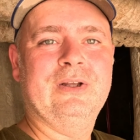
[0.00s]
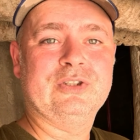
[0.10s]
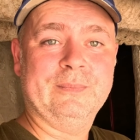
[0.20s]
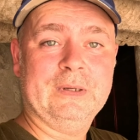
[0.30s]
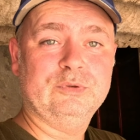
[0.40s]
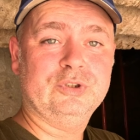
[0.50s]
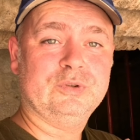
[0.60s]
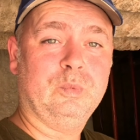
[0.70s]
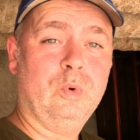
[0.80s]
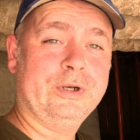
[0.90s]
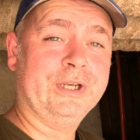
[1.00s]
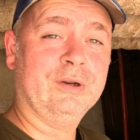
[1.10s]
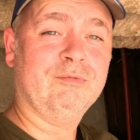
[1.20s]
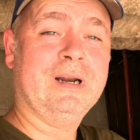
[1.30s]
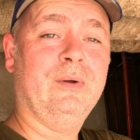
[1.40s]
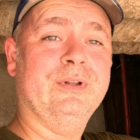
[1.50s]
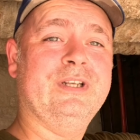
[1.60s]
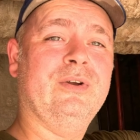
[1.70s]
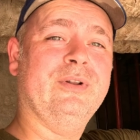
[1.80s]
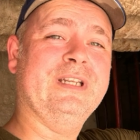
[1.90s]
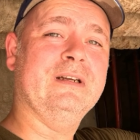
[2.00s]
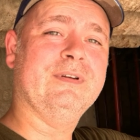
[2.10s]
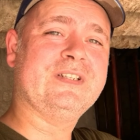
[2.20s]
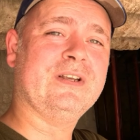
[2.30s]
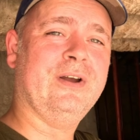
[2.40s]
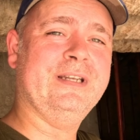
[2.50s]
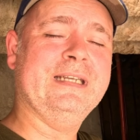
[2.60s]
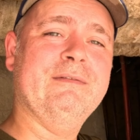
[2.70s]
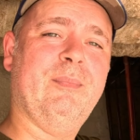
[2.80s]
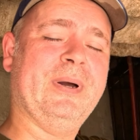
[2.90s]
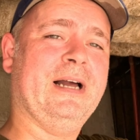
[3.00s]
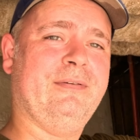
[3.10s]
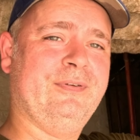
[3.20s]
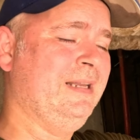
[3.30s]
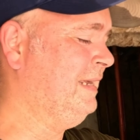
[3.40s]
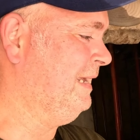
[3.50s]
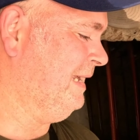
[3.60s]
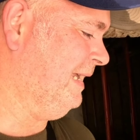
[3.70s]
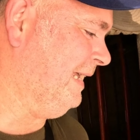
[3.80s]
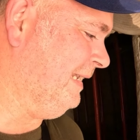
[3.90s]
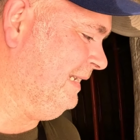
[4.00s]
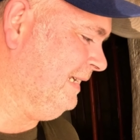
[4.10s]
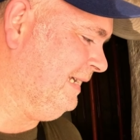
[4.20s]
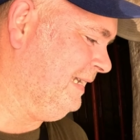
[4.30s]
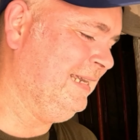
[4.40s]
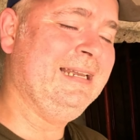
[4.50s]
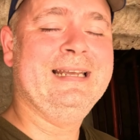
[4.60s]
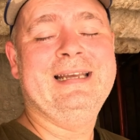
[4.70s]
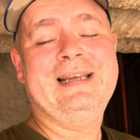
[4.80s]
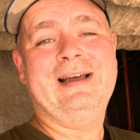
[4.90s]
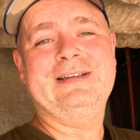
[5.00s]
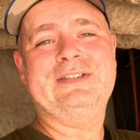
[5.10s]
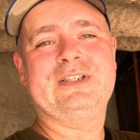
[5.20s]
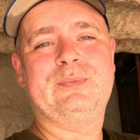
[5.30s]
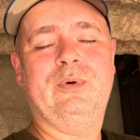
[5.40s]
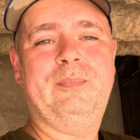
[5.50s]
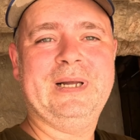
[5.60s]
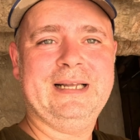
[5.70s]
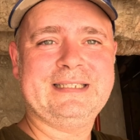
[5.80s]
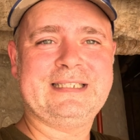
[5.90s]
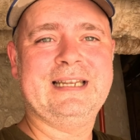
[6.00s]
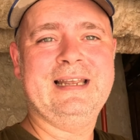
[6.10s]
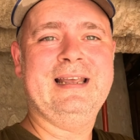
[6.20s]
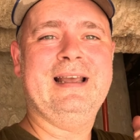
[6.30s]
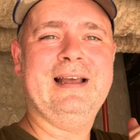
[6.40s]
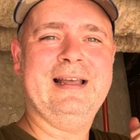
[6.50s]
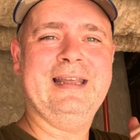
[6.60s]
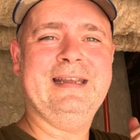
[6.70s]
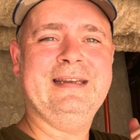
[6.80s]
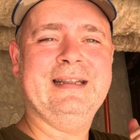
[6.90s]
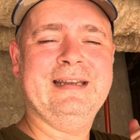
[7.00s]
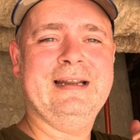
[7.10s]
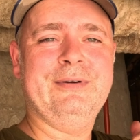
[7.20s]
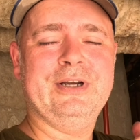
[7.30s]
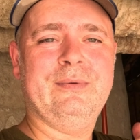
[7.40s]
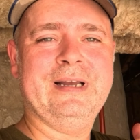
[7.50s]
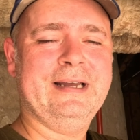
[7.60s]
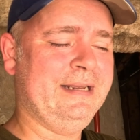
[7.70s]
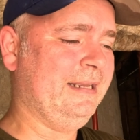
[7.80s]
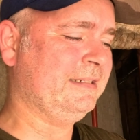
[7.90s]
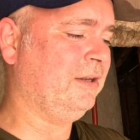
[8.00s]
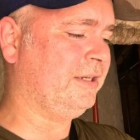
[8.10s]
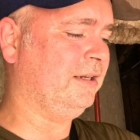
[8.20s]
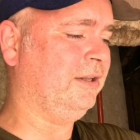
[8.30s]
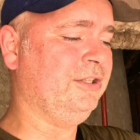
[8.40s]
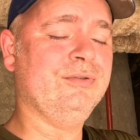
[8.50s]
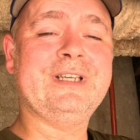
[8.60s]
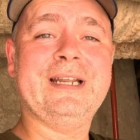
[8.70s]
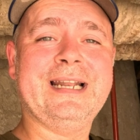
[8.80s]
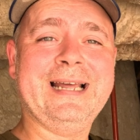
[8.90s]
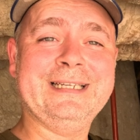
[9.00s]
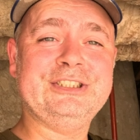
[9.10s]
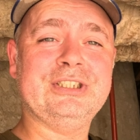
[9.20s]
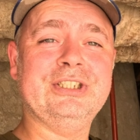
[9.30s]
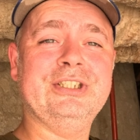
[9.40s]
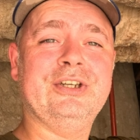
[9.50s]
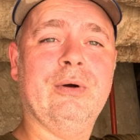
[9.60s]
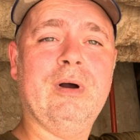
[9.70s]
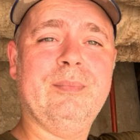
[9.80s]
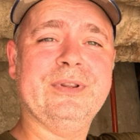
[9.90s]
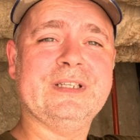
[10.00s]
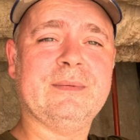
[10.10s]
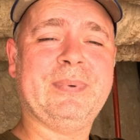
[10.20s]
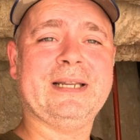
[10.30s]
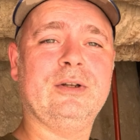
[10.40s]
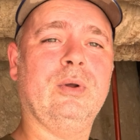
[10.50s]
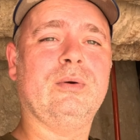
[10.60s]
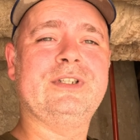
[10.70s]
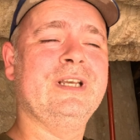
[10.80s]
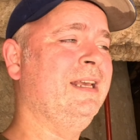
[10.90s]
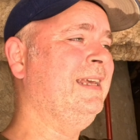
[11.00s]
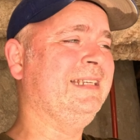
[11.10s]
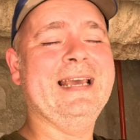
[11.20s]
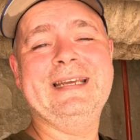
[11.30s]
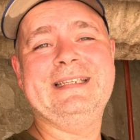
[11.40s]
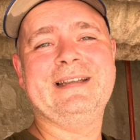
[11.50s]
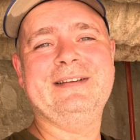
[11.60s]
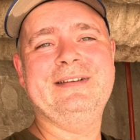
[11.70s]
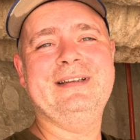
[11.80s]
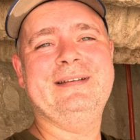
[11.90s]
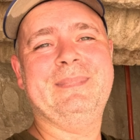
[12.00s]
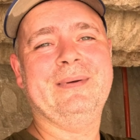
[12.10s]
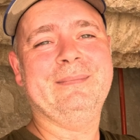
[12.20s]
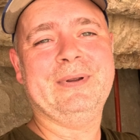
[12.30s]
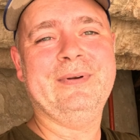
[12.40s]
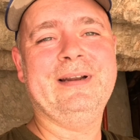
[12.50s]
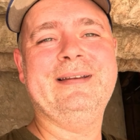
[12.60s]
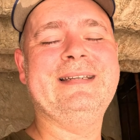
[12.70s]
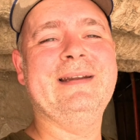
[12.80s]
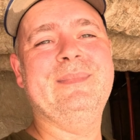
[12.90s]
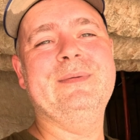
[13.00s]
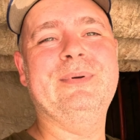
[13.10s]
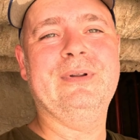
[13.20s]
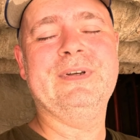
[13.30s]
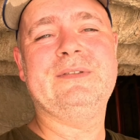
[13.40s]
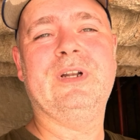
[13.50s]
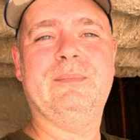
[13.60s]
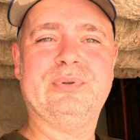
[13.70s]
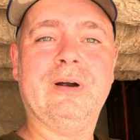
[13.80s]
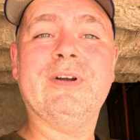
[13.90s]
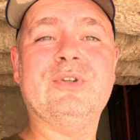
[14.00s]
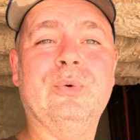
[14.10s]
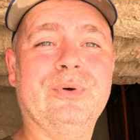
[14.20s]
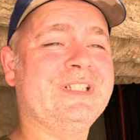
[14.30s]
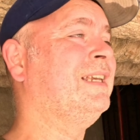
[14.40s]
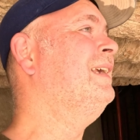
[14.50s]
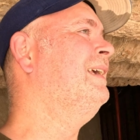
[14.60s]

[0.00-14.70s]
So I'm now just walking around on the other side, the other path, and I just walked past an area where it's looking like you can't actually go up, but there's a padlocked gate, and you need apparently like 10 people. I think it's for like private tours.